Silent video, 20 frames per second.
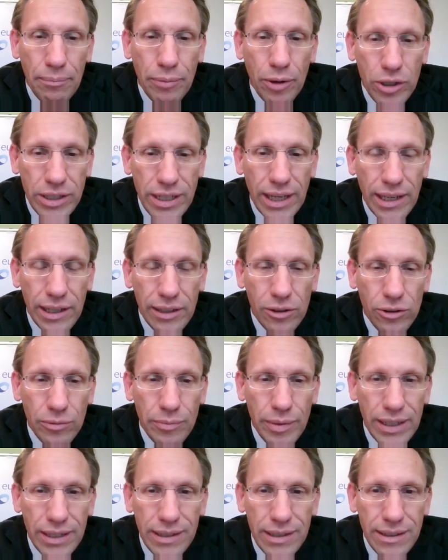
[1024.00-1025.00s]
particular
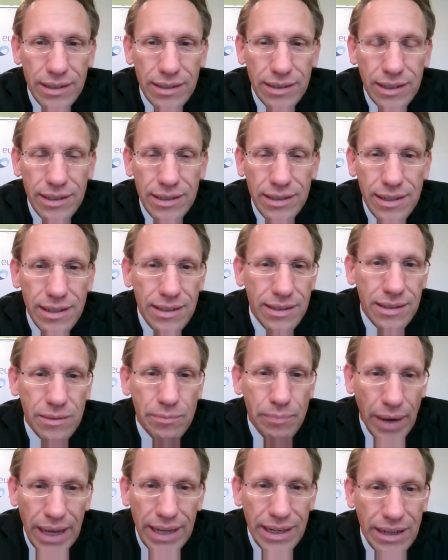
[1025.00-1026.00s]
because it consists
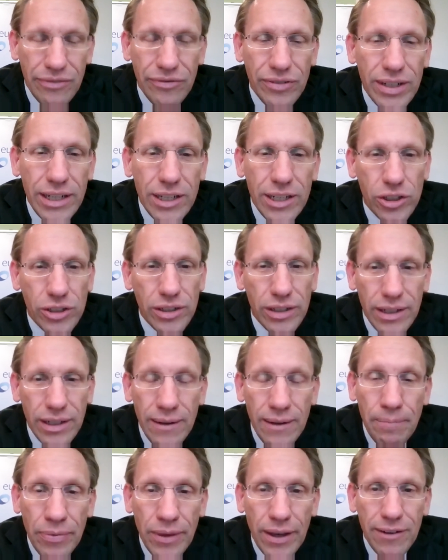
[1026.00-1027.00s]
by definition
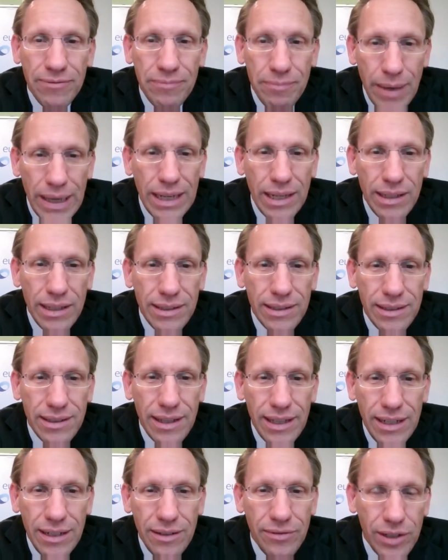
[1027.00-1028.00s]
of many
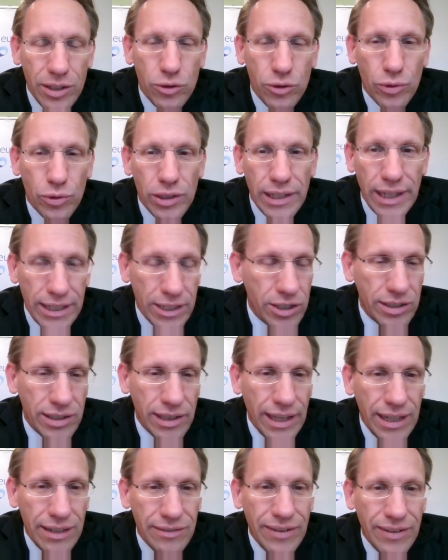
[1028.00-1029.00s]
individual
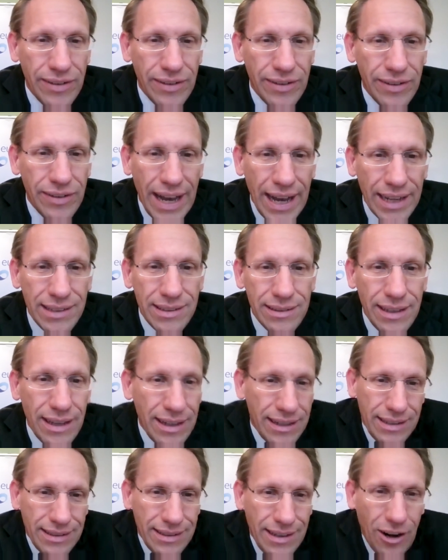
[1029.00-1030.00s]
legislative acts
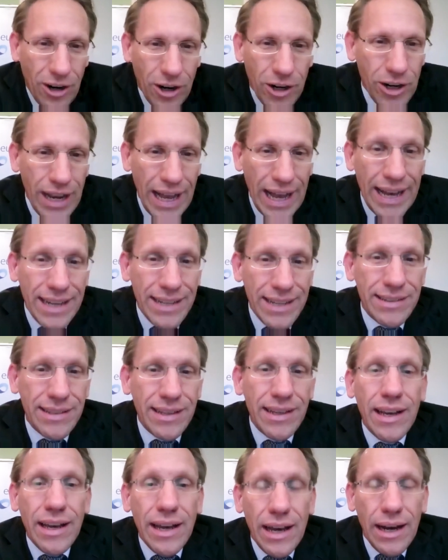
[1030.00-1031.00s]
that are as
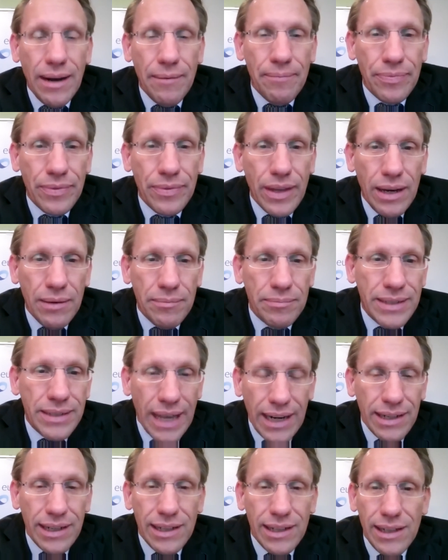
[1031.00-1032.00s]
um, um,
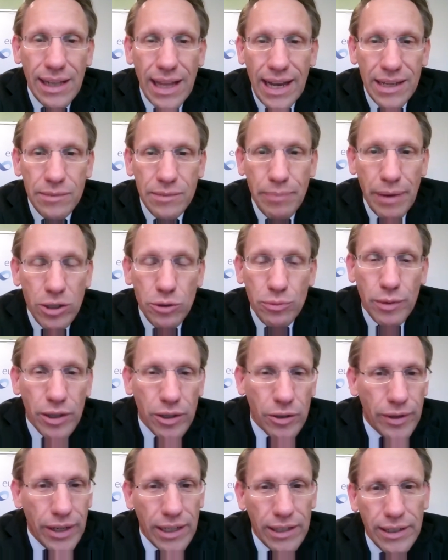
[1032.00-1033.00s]
technical as benchmark
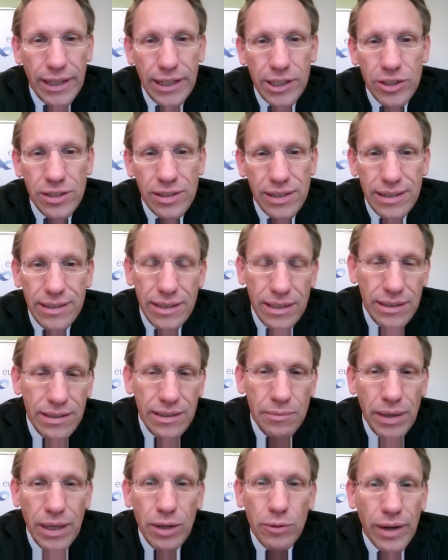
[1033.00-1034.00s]
regulations and
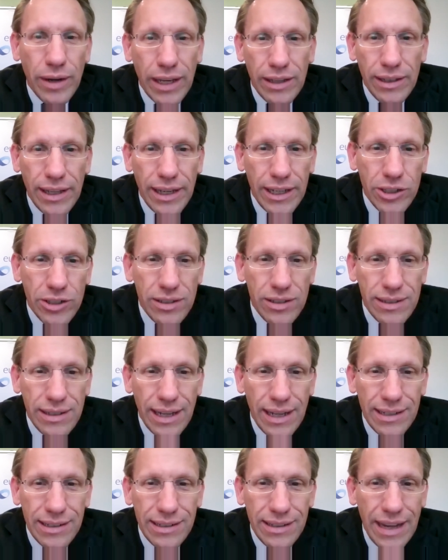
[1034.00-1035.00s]
CCP regulations
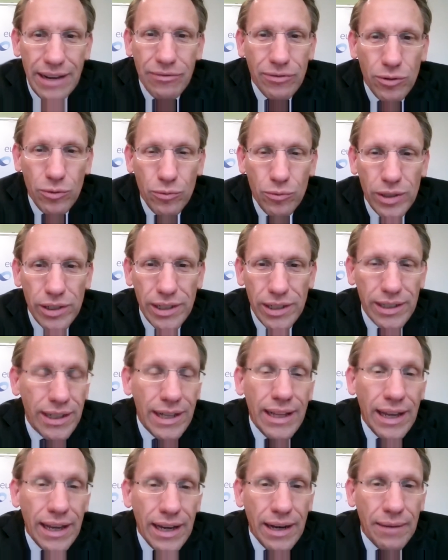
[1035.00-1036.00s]
that never will
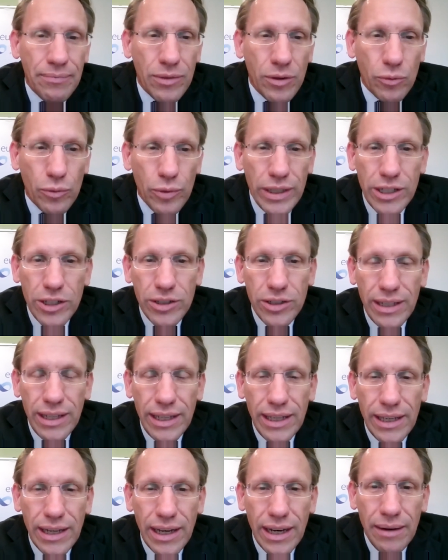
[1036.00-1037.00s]
um, reach
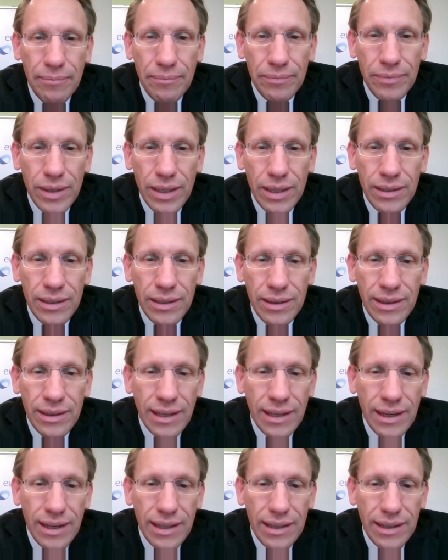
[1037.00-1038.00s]
the, um, the,
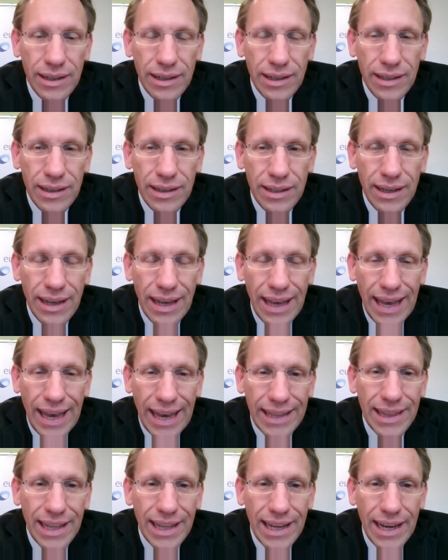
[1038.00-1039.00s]
the, the,
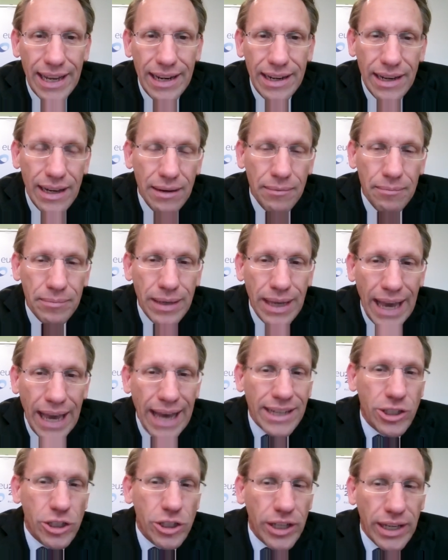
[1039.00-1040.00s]
headline um,
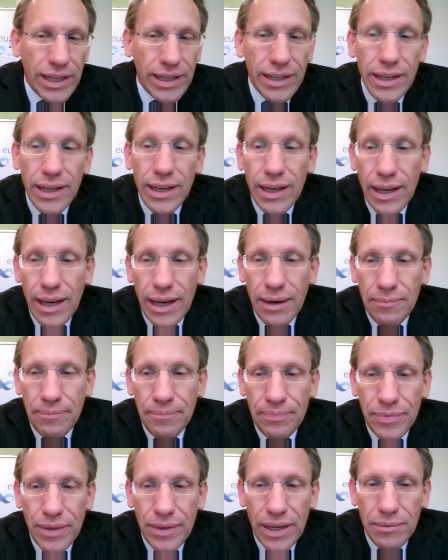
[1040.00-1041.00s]
catching
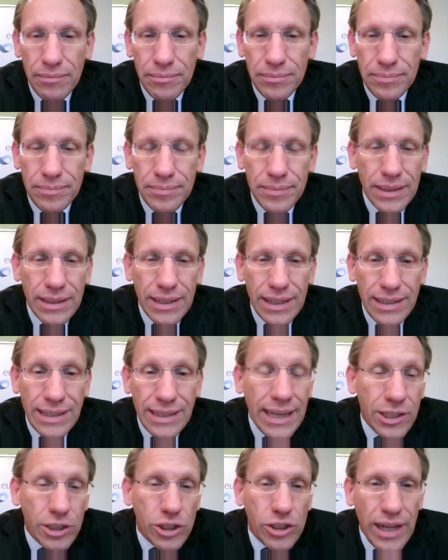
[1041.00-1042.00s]
um,
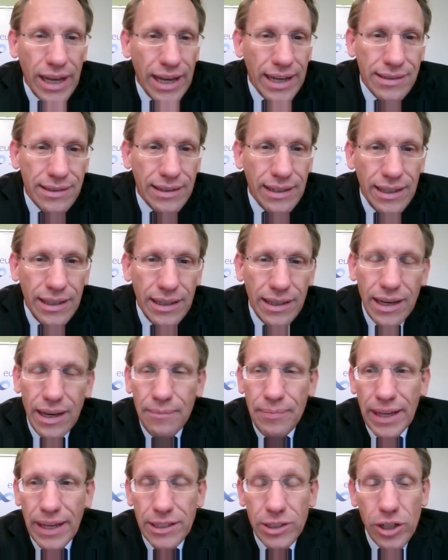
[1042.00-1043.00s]
attention as the
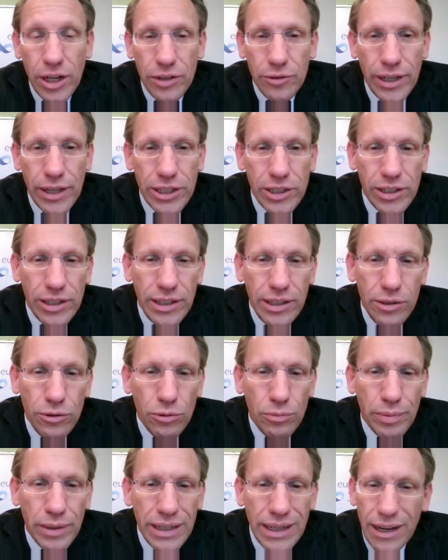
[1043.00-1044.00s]
next generation EU,
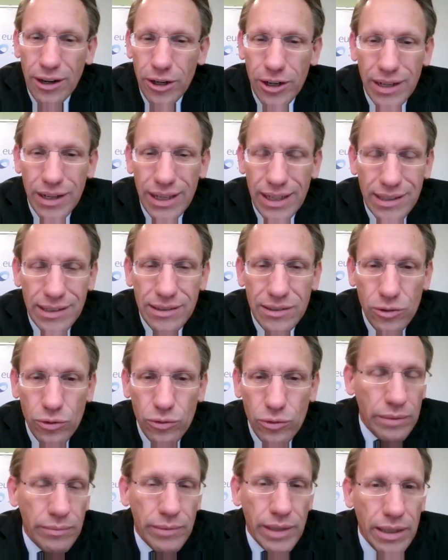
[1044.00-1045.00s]
but are
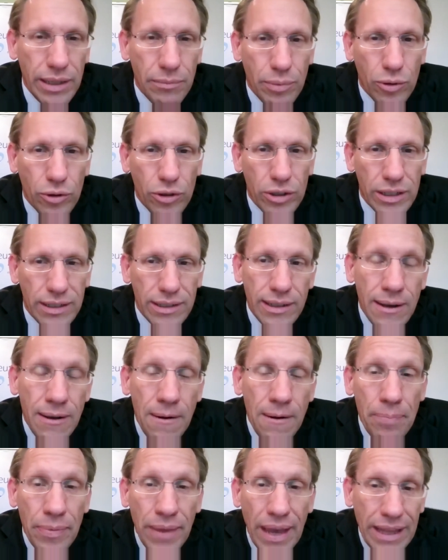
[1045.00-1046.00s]
extremely important.
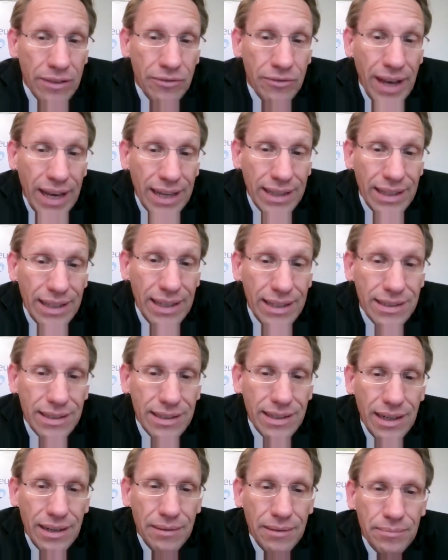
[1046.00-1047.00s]
And the fact that
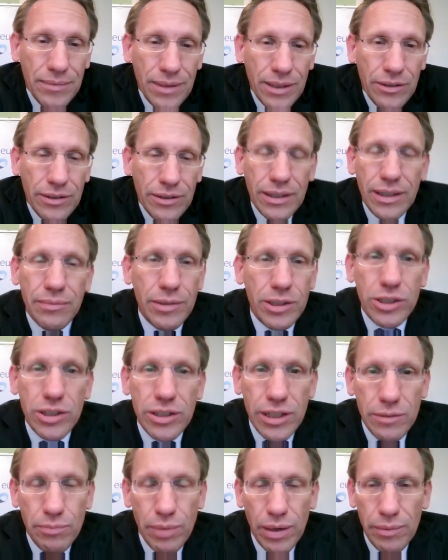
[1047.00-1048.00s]
you know the Commission
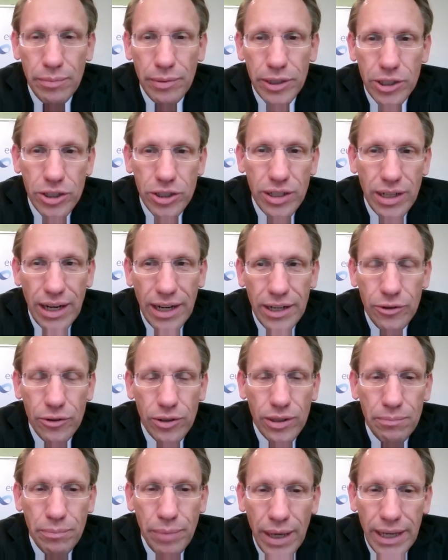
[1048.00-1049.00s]
just published
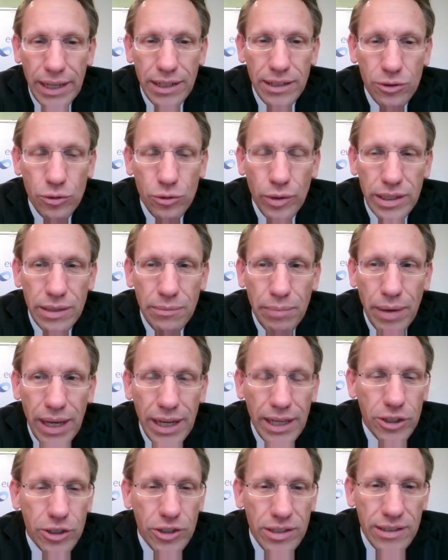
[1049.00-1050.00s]
120
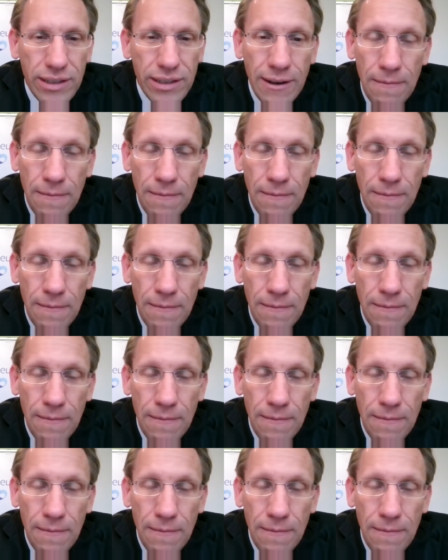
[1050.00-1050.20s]
pages